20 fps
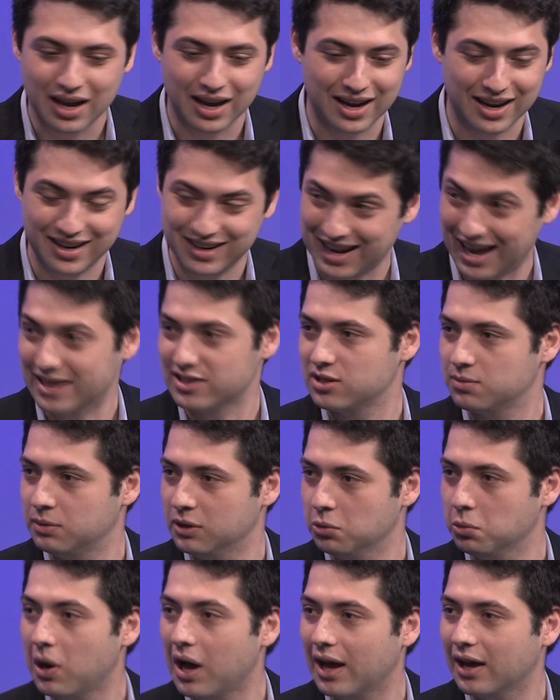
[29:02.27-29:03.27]
in
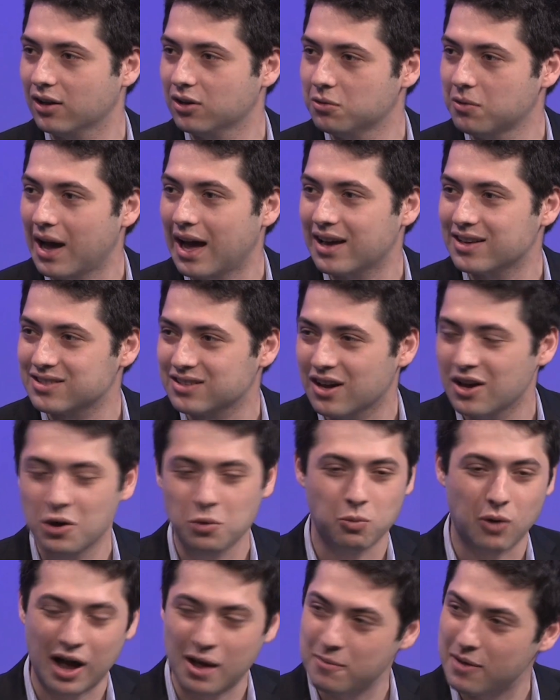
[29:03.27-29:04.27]
SPY. And you ask,
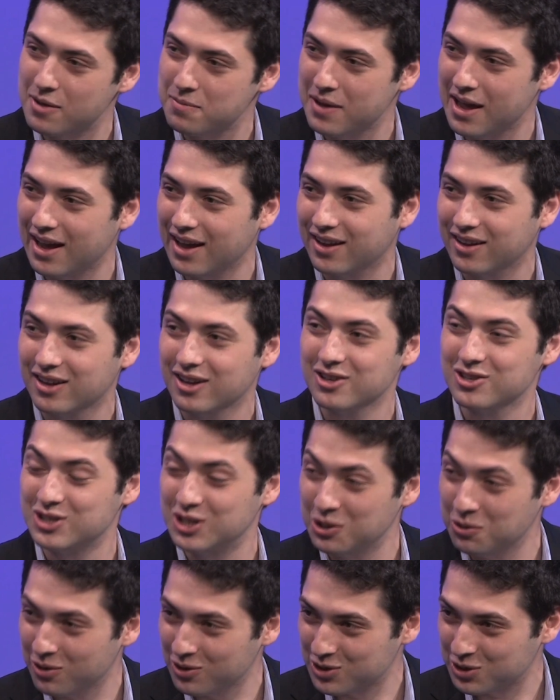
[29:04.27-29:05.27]
why am I paying
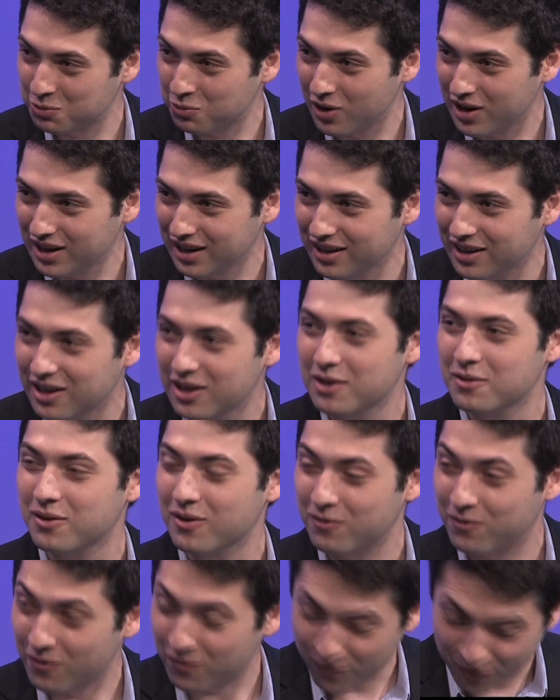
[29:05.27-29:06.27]
2 and 20
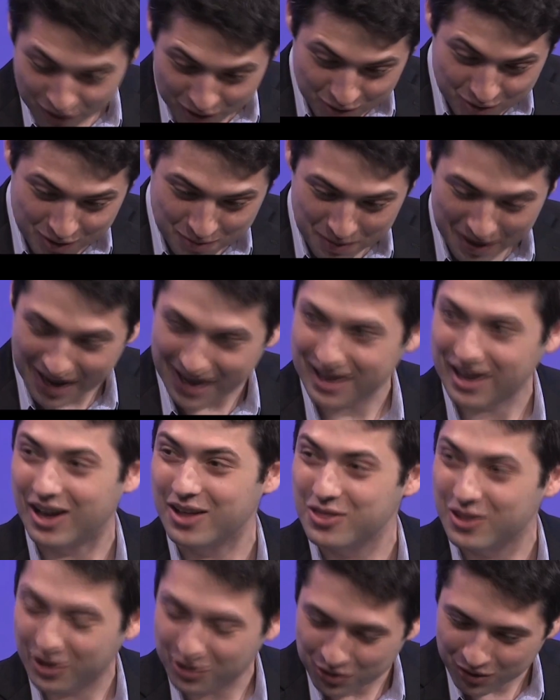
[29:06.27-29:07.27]
for you to pay
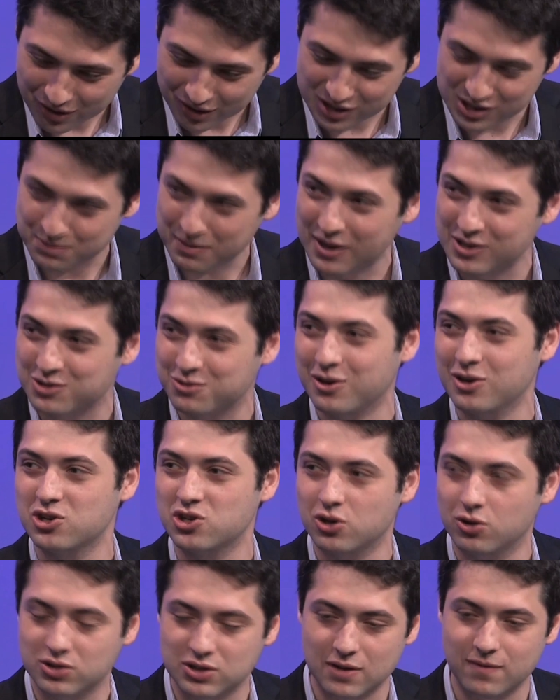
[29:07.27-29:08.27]
another expense
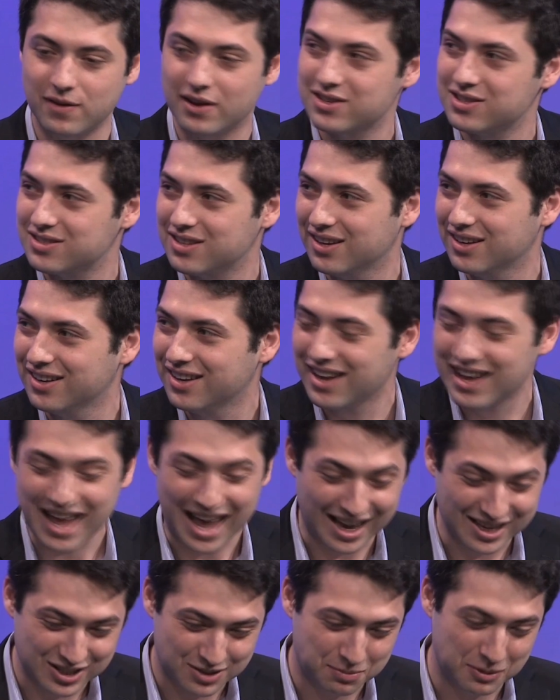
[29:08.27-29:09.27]
ratio to invest in
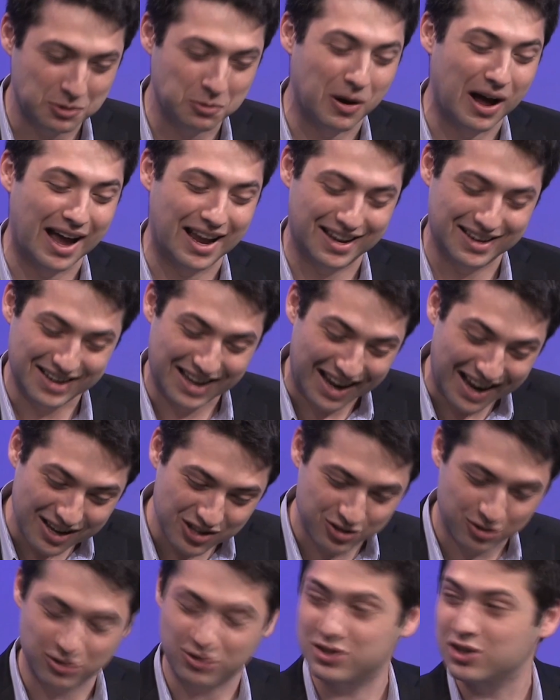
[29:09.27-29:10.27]
SPY? And the
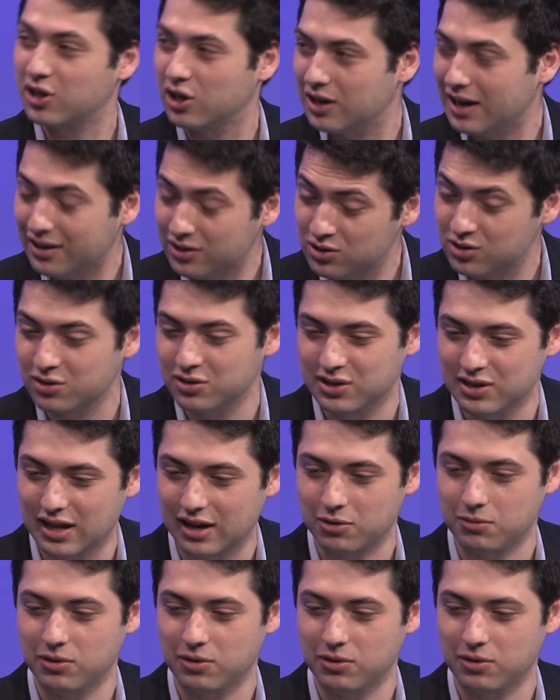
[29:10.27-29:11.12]
answer, there's a good answer to that